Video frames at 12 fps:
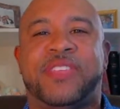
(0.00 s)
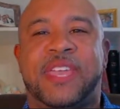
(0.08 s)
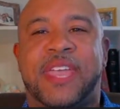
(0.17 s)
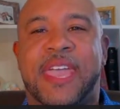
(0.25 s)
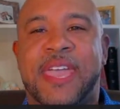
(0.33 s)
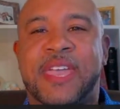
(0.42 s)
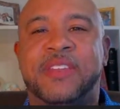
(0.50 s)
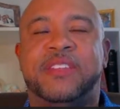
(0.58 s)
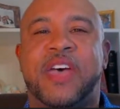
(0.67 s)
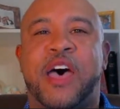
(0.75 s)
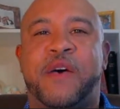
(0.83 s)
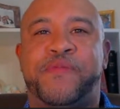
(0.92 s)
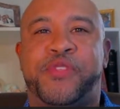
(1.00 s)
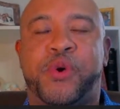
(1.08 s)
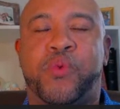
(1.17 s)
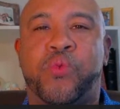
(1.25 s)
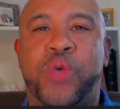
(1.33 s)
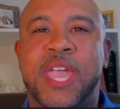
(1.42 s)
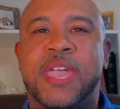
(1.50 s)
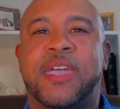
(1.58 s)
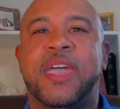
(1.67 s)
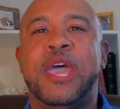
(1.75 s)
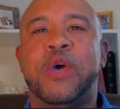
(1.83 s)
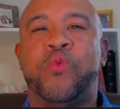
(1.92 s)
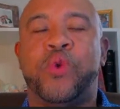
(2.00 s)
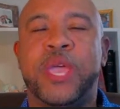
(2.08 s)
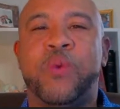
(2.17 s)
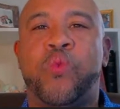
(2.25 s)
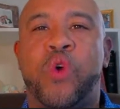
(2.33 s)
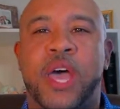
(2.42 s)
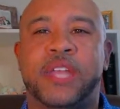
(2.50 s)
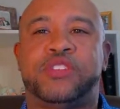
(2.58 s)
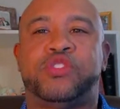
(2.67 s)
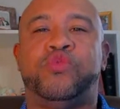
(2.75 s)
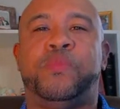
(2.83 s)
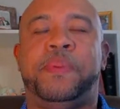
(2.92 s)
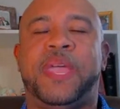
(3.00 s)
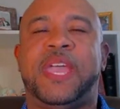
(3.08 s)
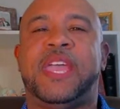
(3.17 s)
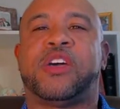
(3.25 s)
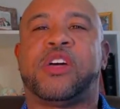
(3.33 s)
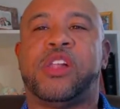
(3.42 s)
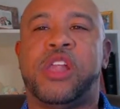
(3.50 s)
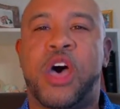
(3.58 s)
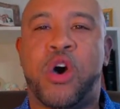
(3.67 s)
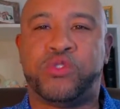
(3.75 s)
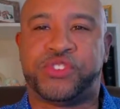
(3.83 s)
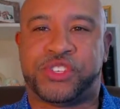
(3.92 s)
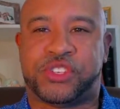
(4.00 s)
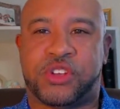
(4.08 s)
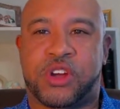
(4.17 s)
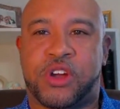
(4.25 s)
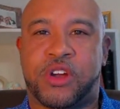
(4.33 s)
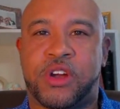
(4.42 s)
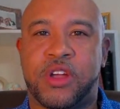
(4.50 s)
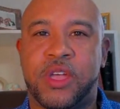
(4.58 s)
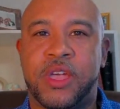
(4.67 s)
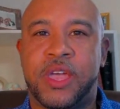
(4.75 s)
we want to be closer to Jesus Christ.